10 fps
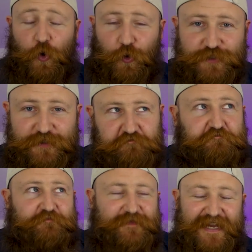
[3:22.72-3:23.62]
course,
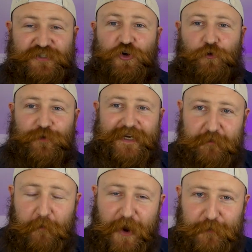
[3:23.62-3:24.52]
that's not
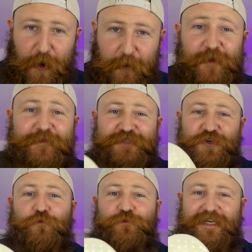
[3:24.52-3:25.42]
really my problem. It's
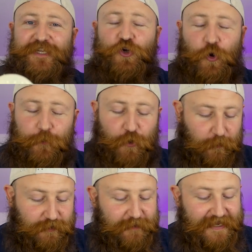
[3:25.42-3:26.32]
not really your
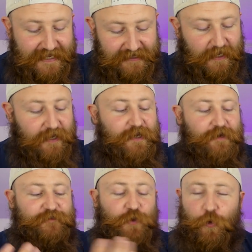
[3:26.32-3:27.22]
problem either.
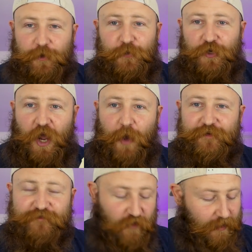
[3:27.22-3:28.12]
If they want to put
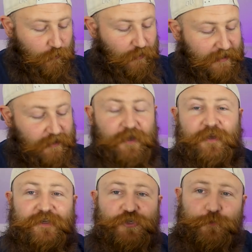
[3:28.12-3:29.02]
carbon fiber in,
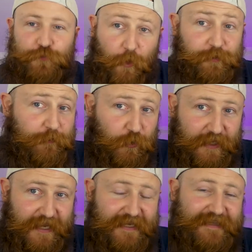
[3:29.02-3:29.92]
they should probably
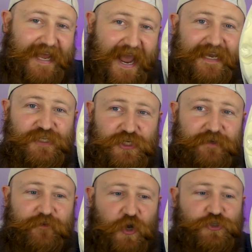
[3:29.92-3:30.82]
put it in the
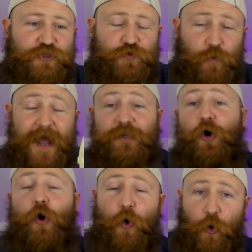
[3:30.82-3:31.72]
AG version as
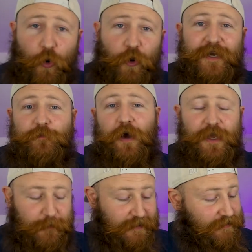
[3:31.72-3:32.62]
well. Or in
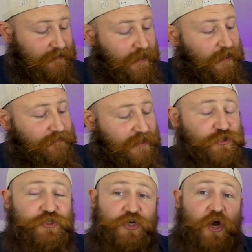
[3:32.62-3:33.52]
my opinion, they
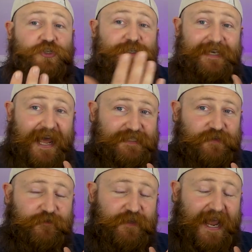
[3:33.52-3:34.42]
should charge
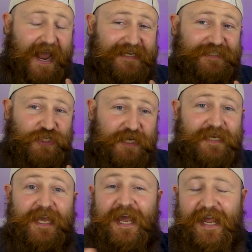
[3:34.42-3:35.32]
less for the AG